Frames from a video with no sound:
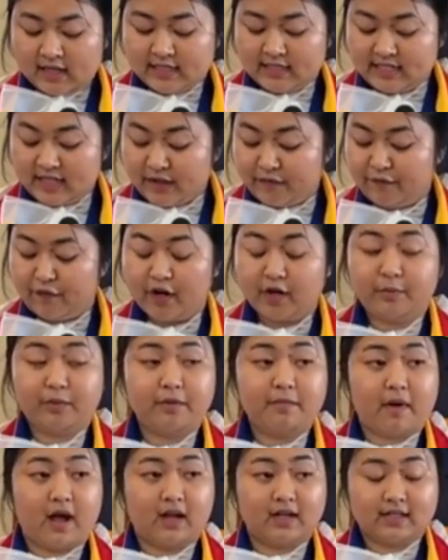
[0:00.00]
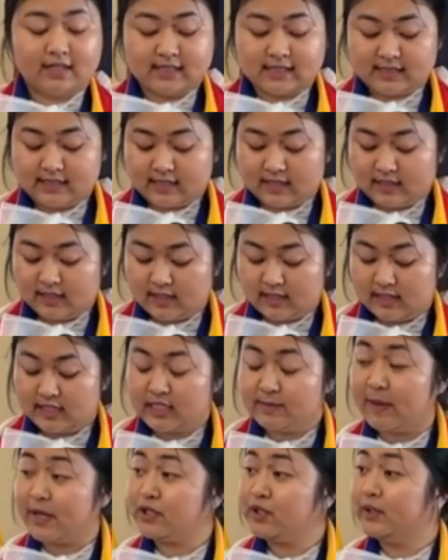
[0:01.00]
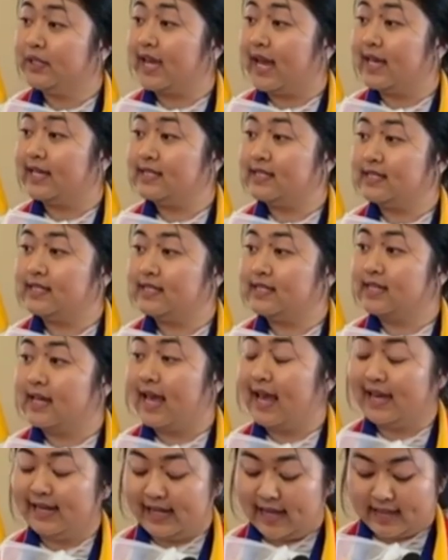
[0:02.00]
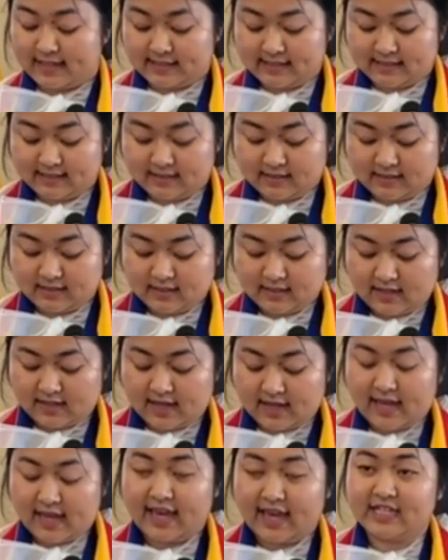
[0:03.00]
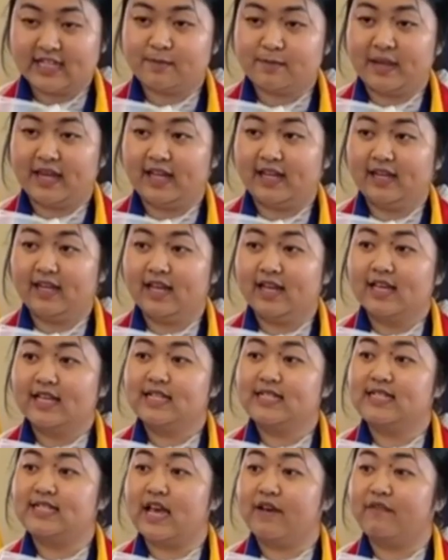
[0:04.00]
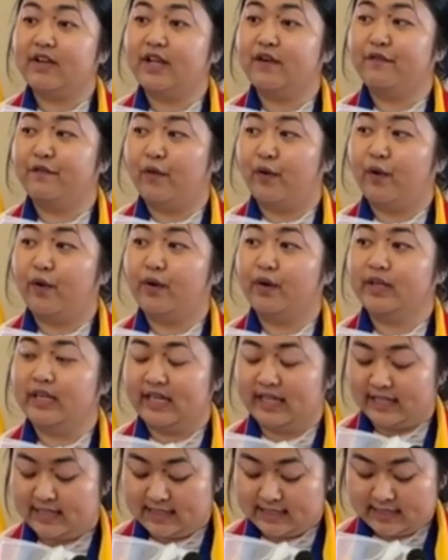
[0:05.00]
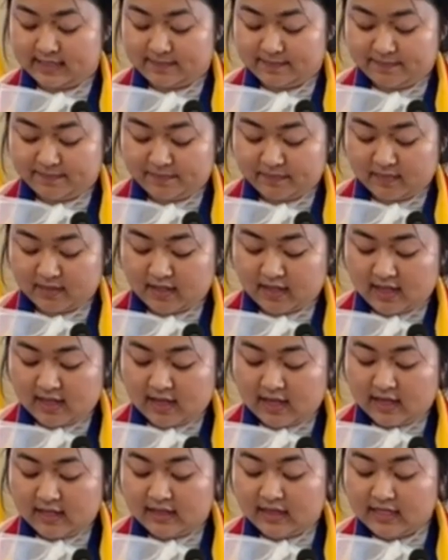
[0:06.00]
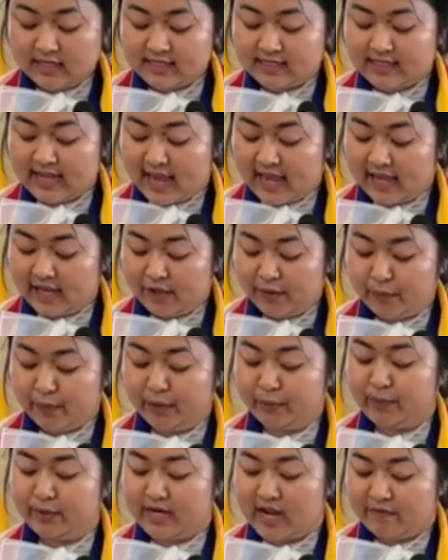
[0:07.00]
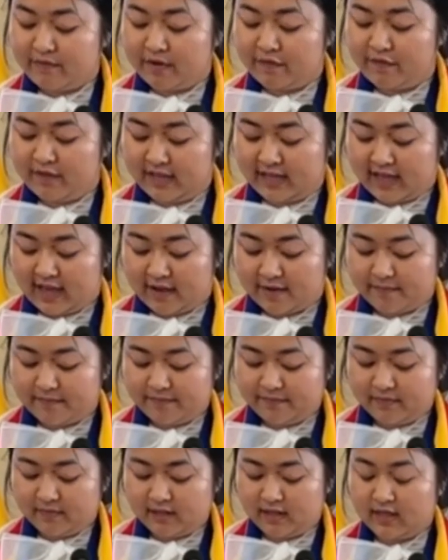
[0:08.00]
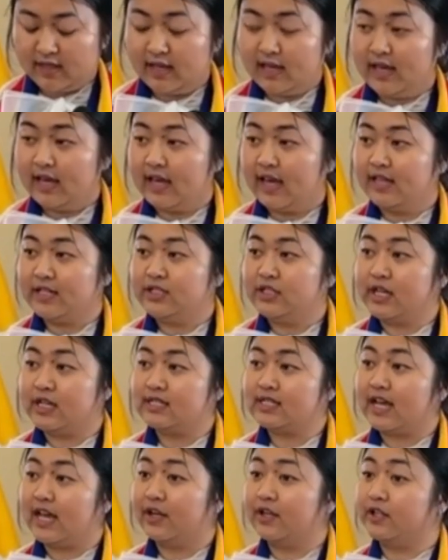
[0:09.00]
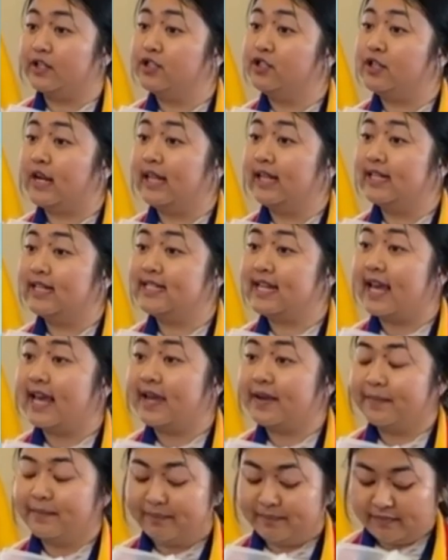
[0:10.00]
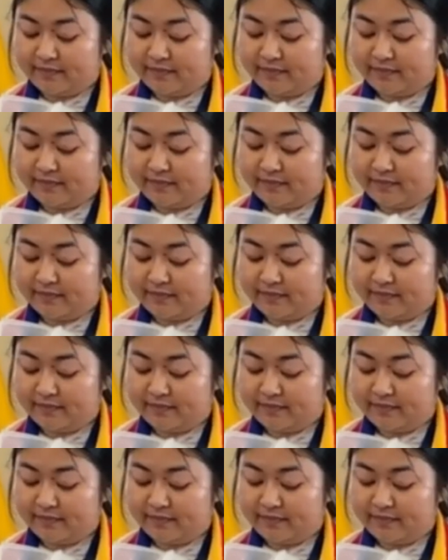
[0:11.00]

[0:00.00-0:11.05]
Dear Venerable Monks, special guests and guests, it's been 74 years. This day we will never forget. It's just like Australia Day